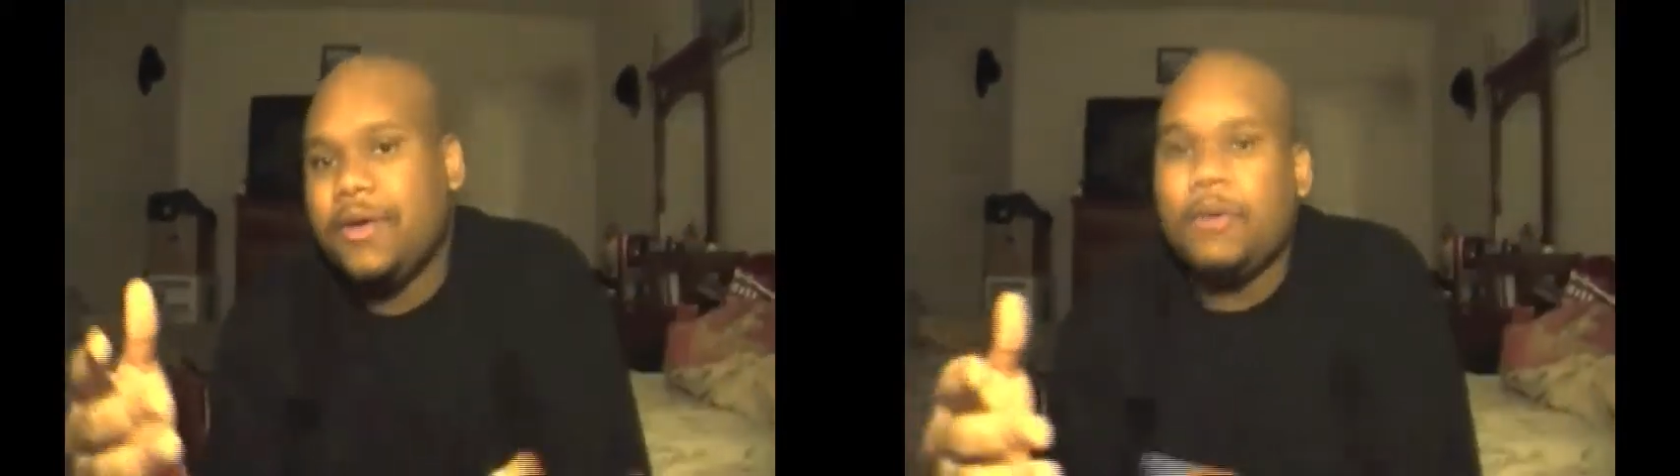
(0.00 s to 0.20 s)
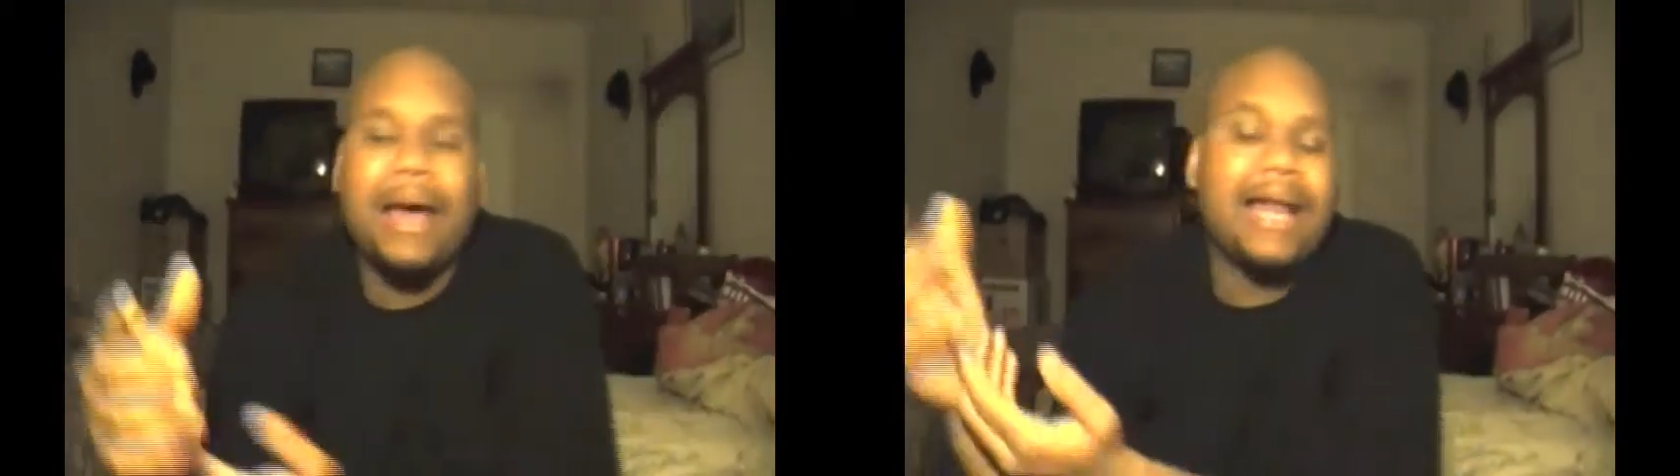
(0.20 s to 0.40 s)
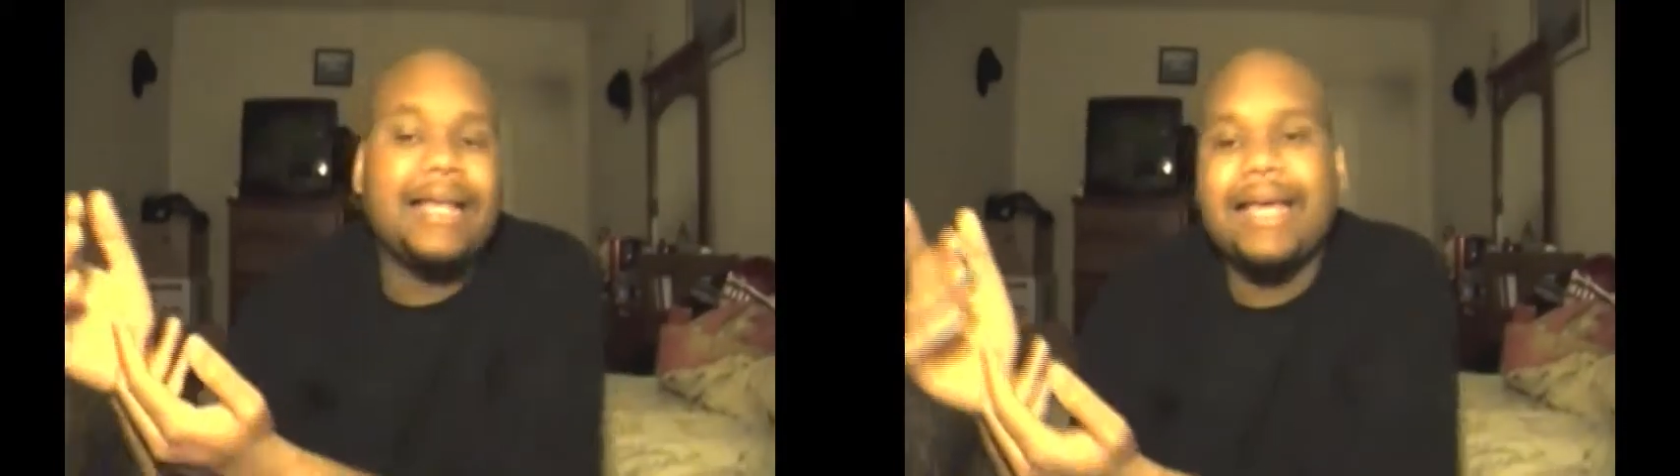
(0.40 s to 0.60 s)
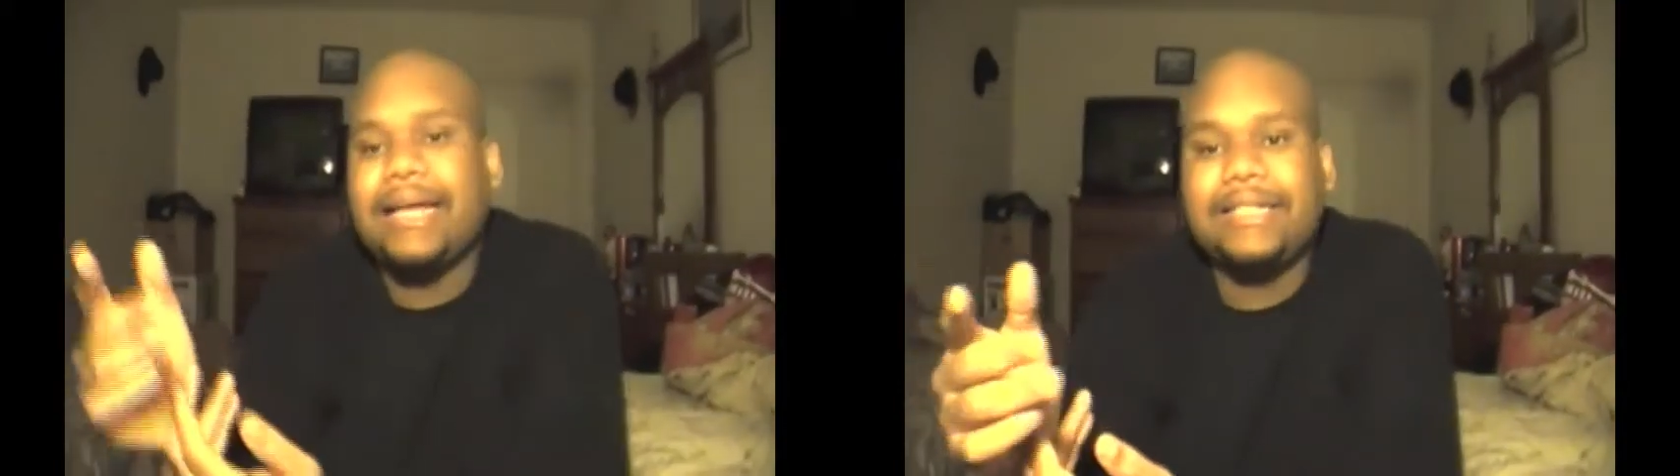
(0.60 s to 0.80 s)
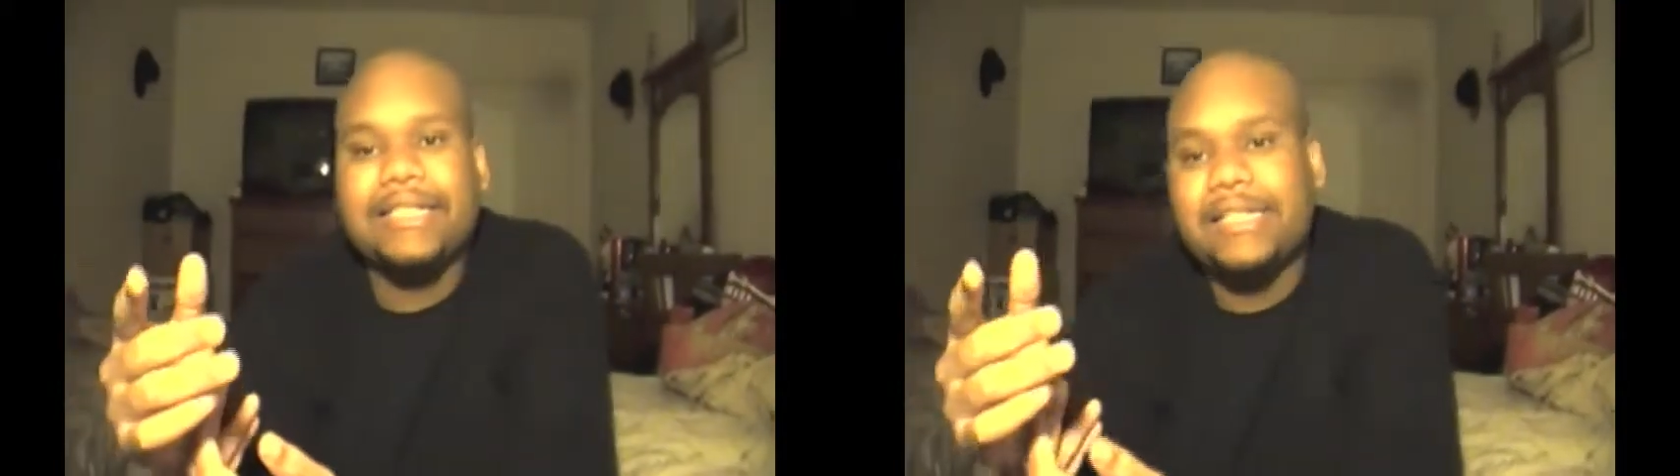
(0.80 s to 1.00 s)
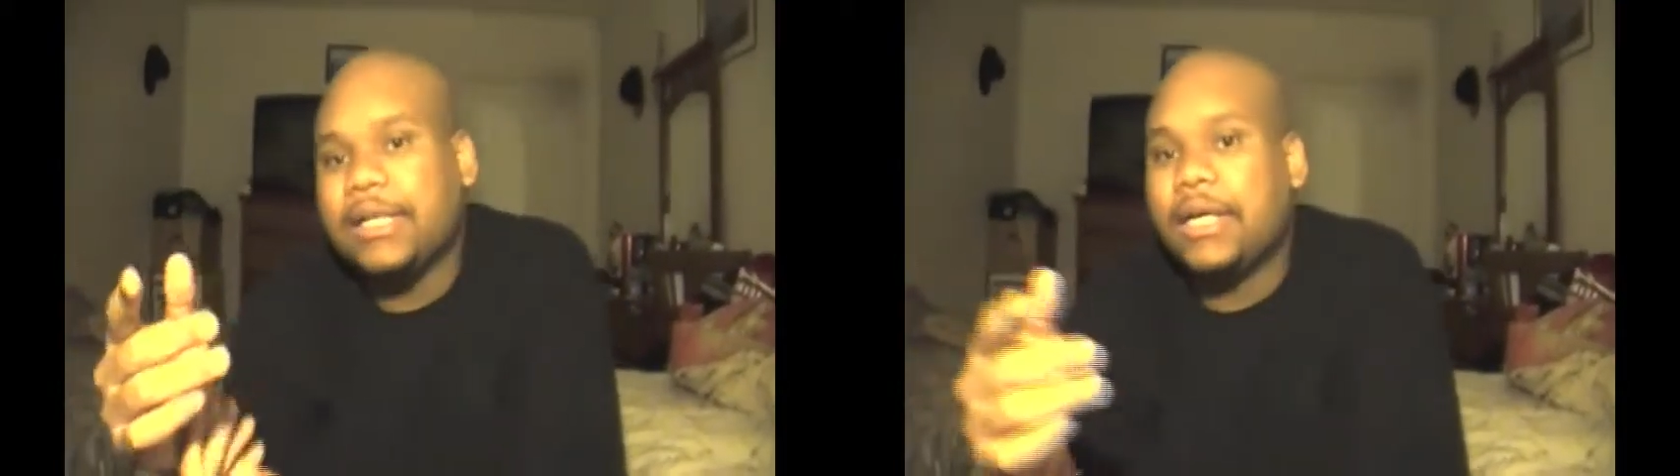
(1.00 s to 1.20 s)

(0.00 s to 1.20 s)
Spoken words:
Nobody can't just